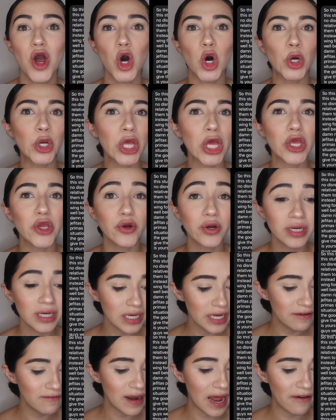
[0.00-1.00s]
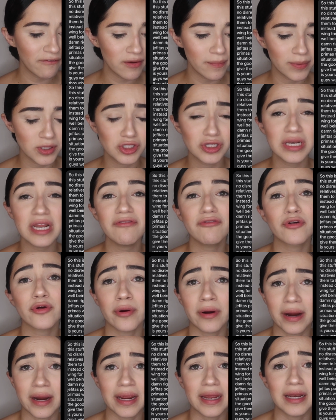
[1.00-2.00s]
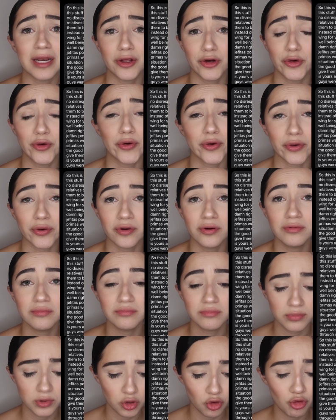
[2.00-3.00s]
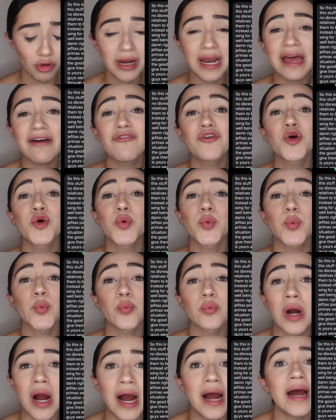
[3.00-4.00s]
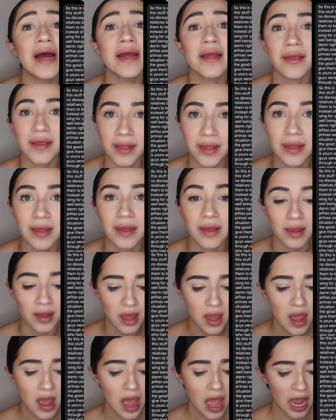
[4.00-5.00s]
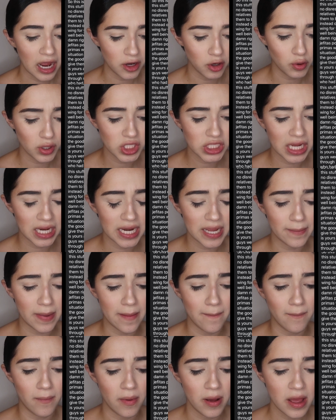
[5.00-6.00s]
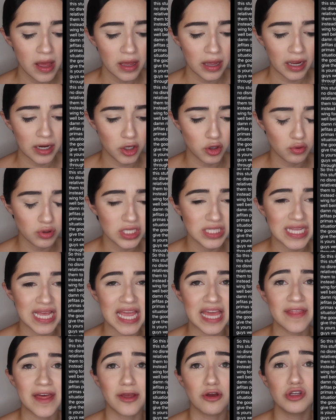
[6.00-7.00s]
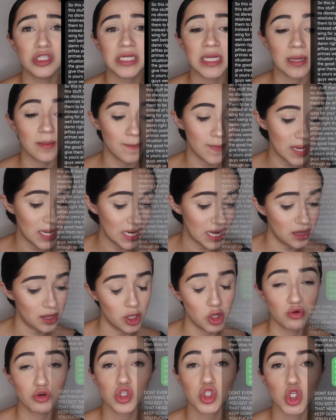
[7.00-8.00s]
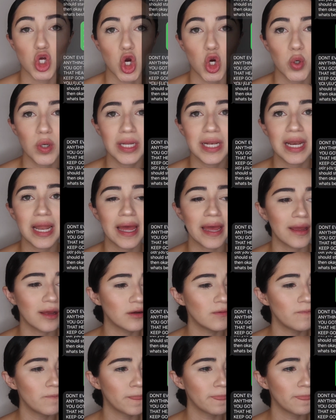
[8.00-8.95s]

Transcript: Okay, you're gonna leave laughing, but you left crying, little girl. You left crying, and you were and you were saying that you didn't mean it, that you were sorry. Like